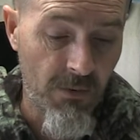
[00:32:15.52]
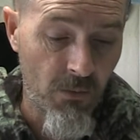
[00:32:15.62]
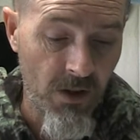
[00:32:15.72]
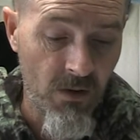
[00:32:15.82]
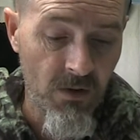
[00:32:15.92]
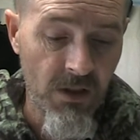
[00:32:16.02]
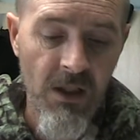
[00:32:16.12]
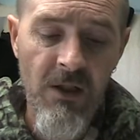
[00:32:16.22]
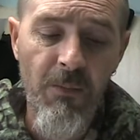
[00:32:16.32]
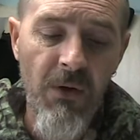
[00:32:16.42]
a record
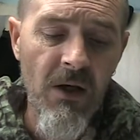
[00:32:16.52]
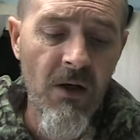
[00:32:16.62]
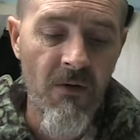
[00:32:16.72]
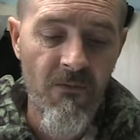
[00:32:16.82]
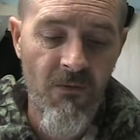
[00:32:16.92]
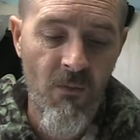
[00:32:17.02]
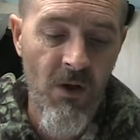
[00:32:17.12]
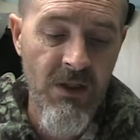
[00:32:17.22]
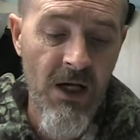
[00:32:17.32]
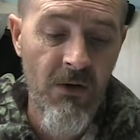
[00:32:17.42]
independent from
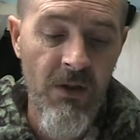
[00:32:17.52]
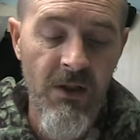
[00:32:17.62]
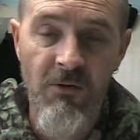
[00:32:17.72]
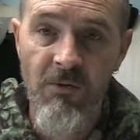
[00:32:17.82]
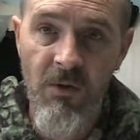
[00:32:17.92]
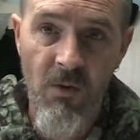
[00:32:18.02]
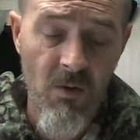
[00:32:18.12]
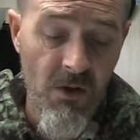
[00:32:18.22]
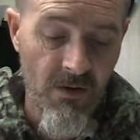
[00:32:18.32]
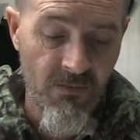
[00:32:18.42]
Waitakere District
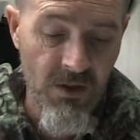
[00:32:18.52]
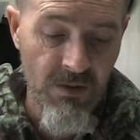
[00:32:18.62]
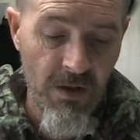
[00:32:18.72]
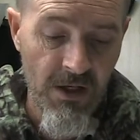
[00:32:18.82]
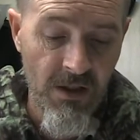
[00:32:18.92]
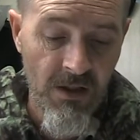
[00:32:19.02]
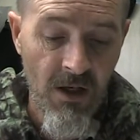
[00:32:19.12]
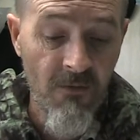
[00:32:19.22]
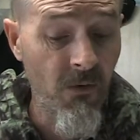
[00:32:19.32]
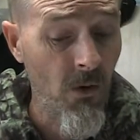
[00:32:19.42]
Court of this matter,
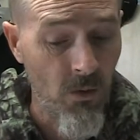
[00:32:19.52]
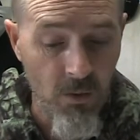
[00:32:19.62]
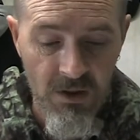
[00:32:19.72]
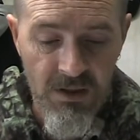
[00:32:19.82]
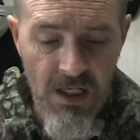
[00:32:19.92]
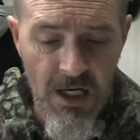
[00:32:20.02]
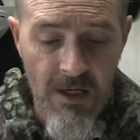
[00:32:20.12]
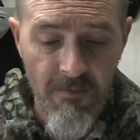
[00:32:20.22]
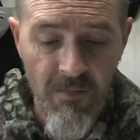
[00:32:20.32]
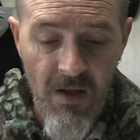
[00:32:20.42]
for all to see.
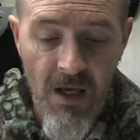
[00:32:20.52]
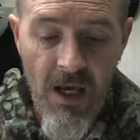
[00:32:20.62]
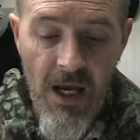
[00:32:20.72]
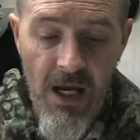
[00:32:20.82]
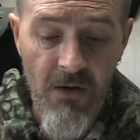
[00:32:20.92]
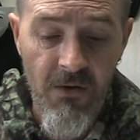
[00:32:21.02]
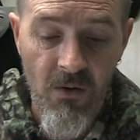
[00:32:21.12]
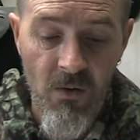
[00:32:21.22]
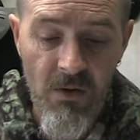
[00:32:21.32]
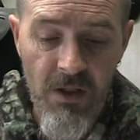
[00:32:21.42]
How the
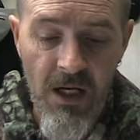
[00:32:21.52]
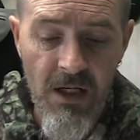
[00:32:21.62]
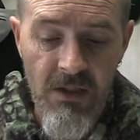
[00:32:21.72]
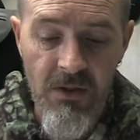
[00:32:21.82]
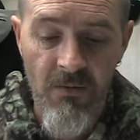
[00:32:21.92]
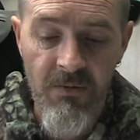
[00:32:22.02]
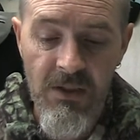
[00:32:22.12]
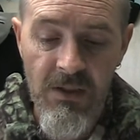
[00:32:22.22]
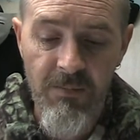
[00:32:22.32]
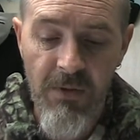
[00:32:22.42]
court and its
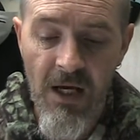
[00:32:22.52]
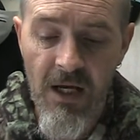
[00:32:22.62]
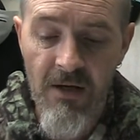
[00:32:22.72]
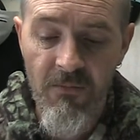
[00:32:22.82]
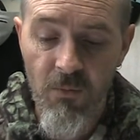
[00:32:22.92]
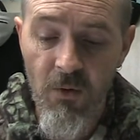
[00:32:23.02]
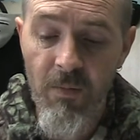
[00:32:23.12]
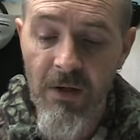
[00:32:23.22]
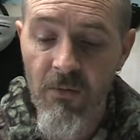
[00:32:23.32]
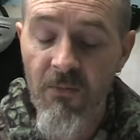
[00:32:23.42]
officers behave will
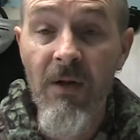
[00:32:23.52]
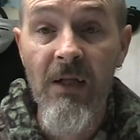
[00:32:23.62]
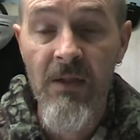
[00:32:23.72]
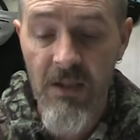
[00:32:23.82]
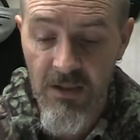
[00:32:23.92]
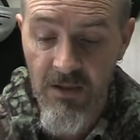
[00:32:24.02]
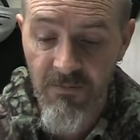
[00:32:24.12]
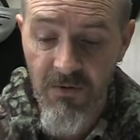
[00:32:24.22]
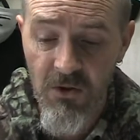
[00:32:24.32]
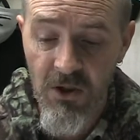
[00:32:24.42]
be reflected in the
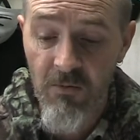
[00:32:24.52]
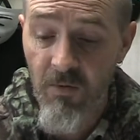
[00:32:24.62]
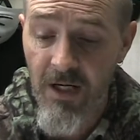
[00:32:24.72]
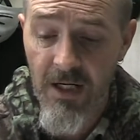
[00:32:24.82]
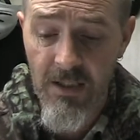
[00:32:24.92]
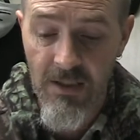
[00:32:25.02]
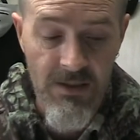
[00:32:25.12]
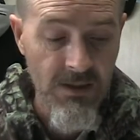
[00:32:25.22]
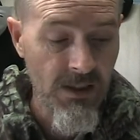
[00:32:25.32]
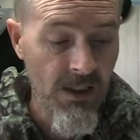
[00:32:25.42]
future
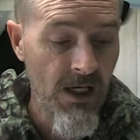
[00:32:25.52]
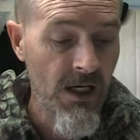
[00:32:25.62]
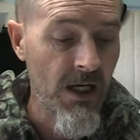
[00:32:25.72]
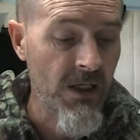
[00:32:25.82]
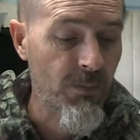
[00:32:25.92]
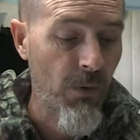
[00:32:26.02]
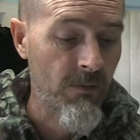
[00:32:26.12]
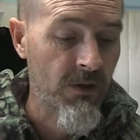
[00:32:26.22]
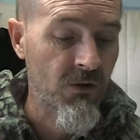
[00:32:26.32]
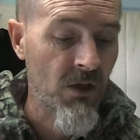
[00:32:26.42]
regardless, as
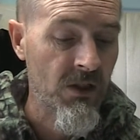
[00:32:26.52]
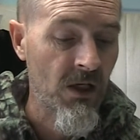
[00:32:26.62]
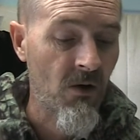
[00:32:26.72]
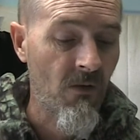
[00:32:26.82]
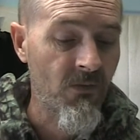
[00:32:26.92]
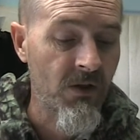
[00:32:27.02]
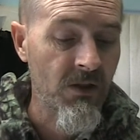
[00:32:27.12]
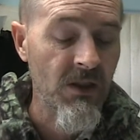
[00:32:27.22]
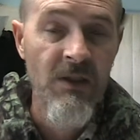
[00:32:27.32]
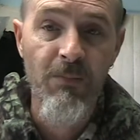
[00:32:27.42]
public trust and
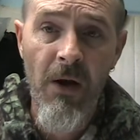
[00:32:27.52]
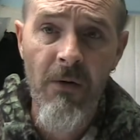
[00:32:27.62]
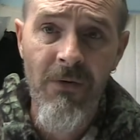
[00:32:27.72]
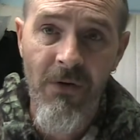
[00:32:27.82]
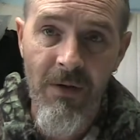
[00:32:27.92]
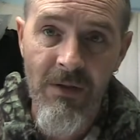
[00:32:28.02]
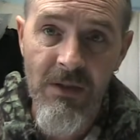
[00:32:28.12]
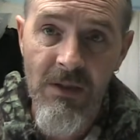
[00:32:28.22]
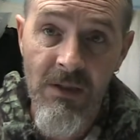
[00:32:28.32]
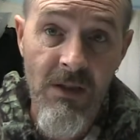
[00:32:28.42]
confidence is paramount,
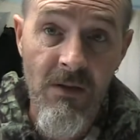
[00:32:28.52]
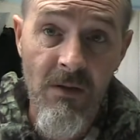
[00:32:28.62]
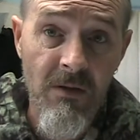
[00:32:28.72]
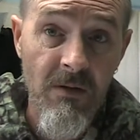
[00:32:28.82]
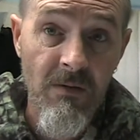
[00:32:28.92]
is it not?